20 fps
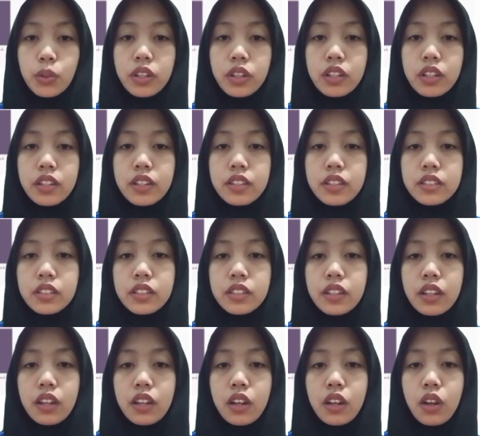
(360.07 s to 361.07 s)
well as
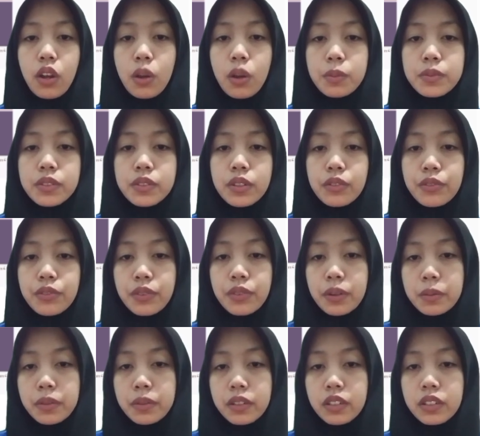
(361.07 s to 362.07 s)

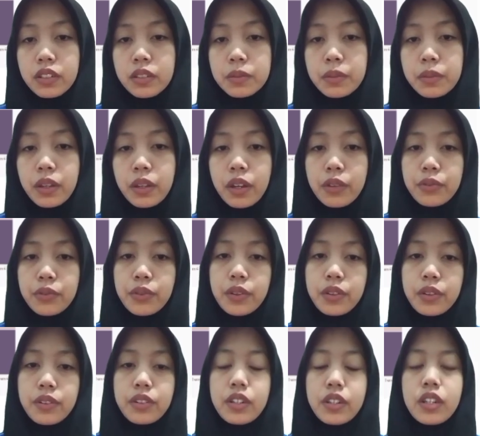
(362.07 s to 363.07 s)
observable
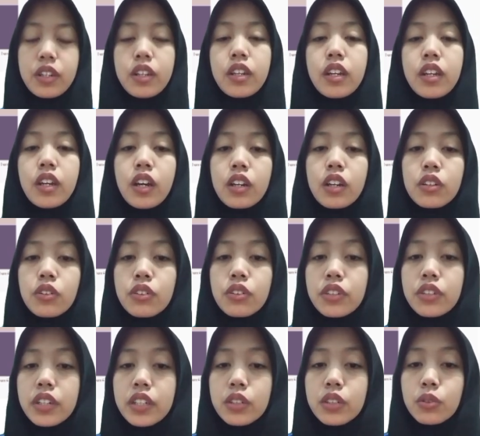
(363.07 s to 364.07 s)
behavior.
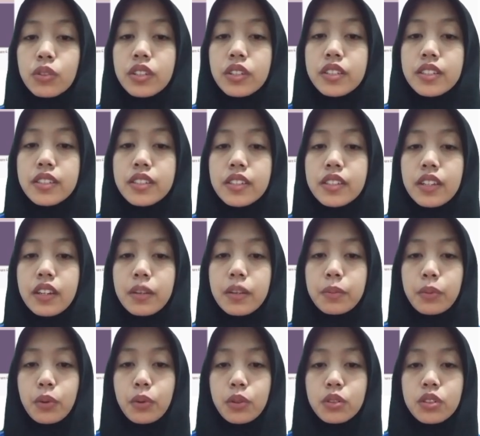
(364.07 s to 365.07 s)
According to this
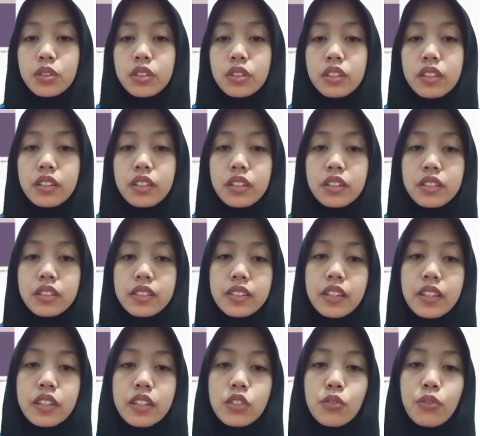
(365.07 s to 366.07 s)
approach, the
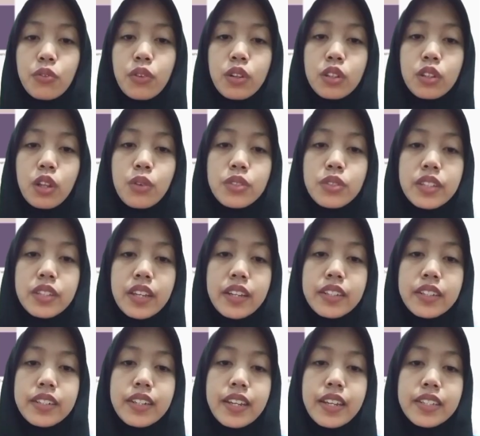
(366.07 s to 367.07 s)
research follows a
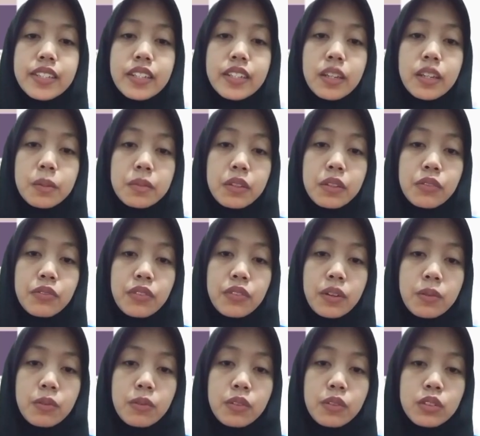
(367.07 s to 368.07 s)
descriptive
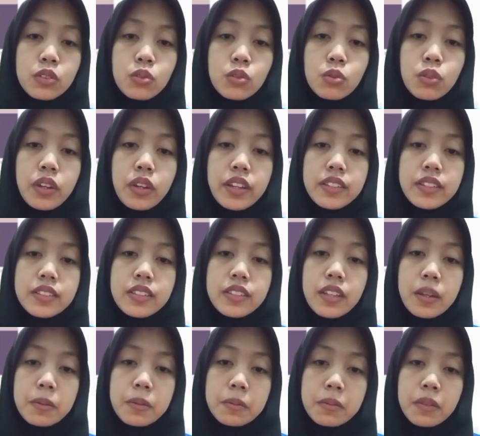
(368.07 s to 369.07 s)
framework to
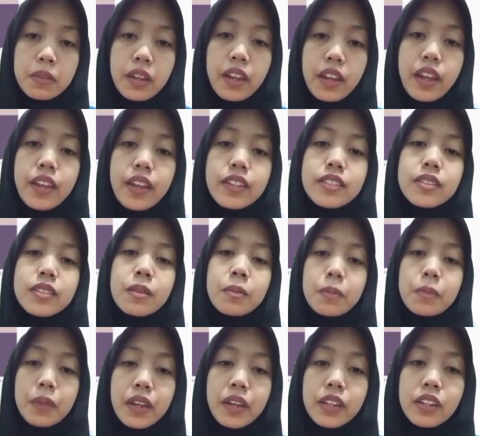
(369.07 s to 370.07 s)

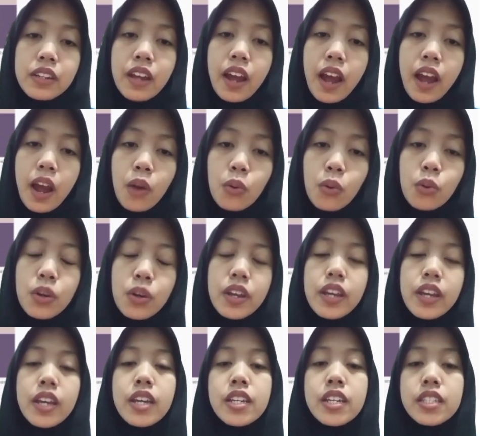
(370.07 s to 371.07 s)
examine how
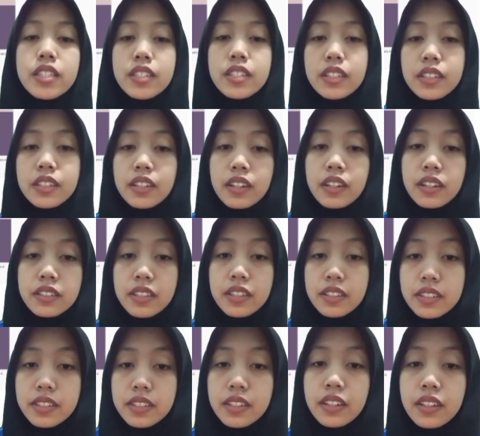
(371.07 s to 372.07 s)

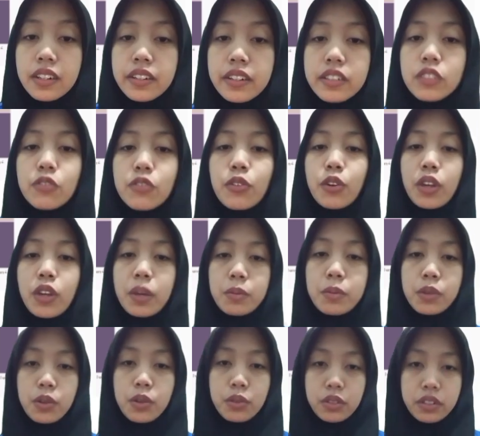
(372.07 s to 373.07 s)
Generation Z learns
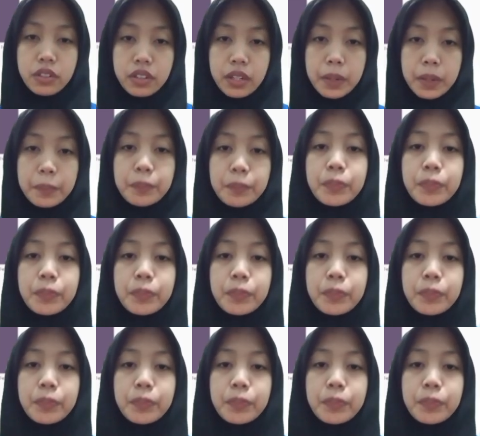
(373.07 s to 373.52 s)
vocabulary,